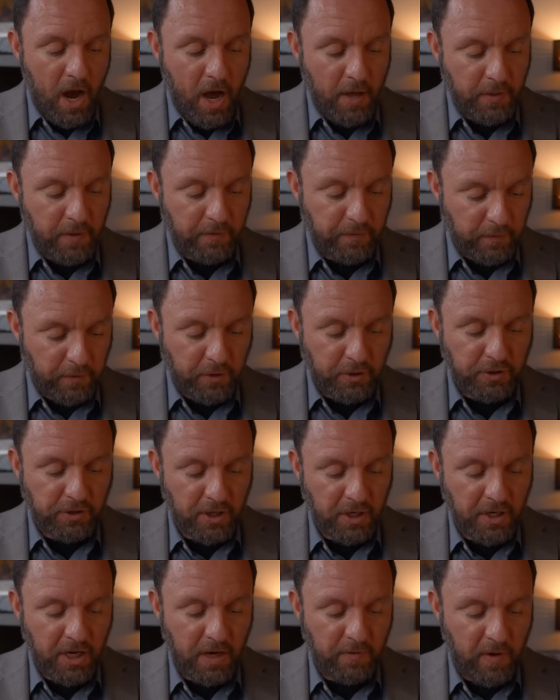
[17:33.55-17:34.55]
On the first
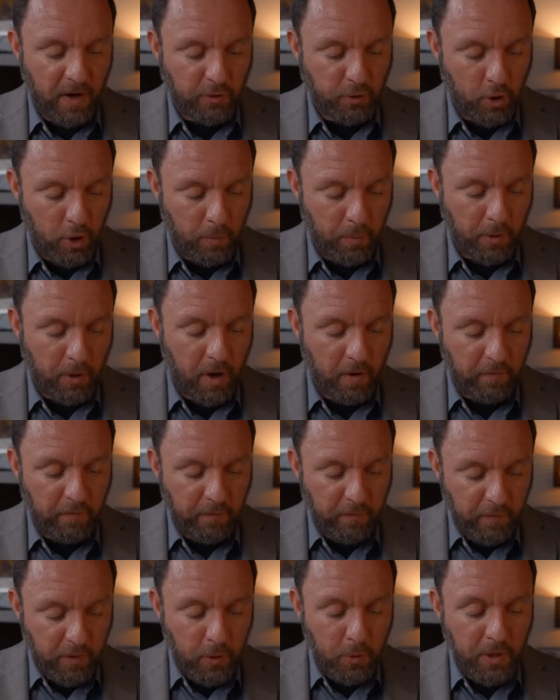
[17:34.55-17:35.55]
Sunday of October, a
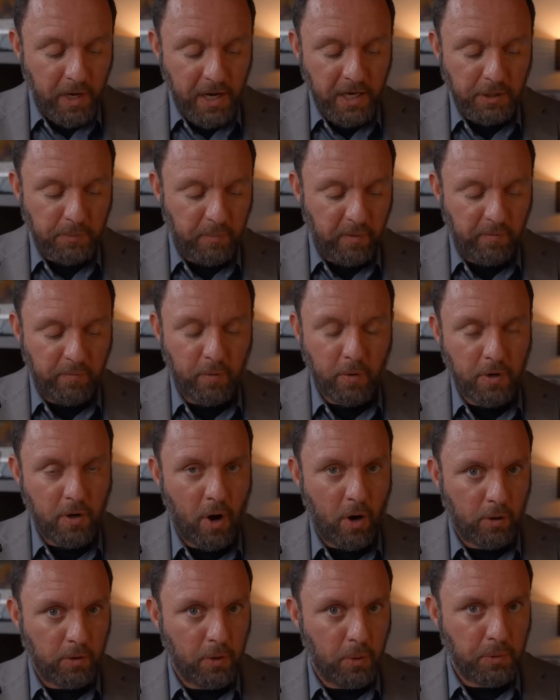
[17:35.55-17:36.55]
few days before
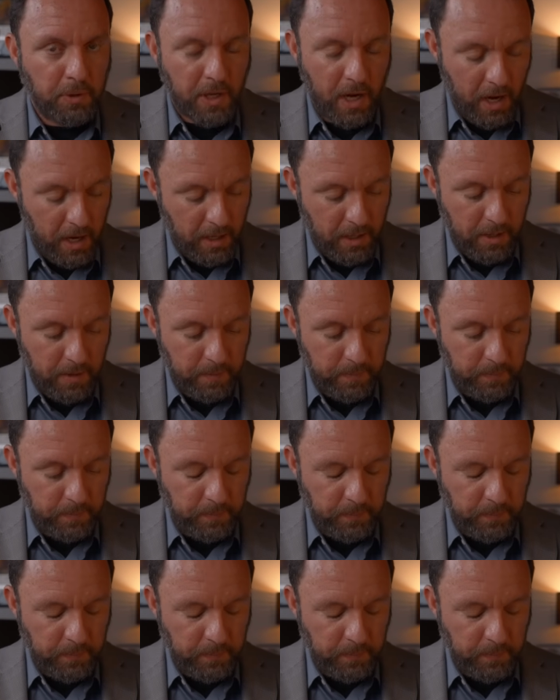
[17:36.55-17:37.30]
Carlo died,